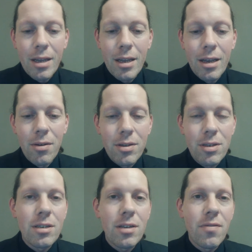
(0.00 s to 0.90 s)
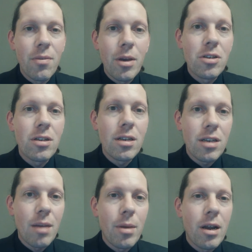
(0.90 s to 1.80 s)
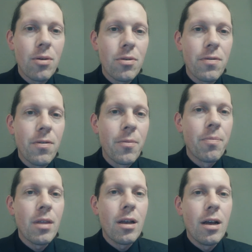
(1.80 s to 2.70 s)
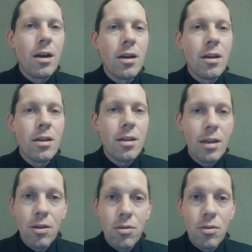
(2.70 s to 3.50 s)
this is information that's coming out of Lyon